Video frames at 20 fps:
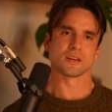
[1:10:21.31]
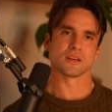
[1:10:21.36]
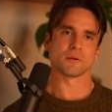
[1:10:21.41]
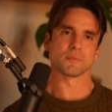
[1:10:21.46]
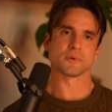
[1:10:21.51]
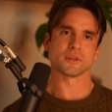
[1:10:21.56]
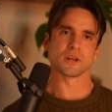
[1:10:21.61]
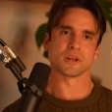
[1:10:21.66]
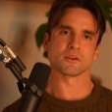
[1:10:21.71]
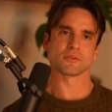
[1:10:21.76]
I
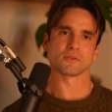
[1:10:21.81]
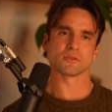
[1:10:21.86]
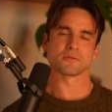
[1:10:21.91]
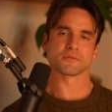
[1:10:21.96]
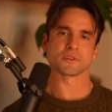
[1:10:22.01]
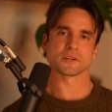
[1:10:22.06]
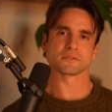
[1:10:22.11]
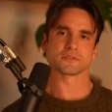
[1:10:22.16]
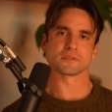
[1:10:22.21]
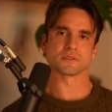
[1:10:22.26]
mean, I don't know
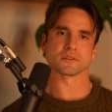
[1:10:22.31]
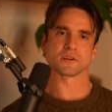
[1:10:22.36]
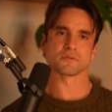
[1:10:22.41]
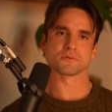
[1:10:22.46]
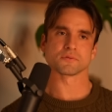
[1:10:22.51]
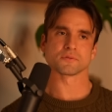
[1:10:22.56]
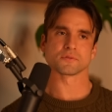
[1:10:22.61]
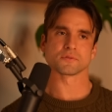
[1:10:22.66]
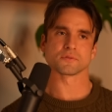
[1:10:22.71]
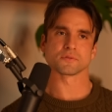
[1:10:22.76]
if that's
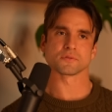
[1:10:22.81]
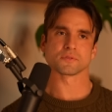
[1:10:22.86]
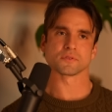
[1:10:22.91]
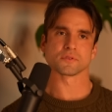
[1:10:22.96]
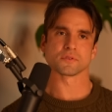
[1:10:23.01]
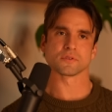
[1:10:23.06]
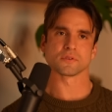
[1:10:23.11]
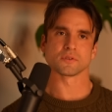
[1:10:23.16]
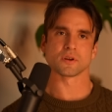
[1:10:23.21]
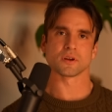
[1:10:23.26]
enough
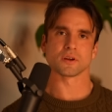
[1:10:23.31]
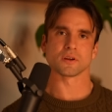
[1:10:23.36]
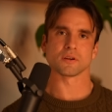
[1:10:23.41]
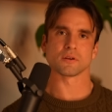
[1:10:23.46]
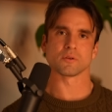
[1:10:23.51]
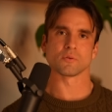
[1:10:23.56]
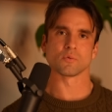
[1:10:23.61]
uh,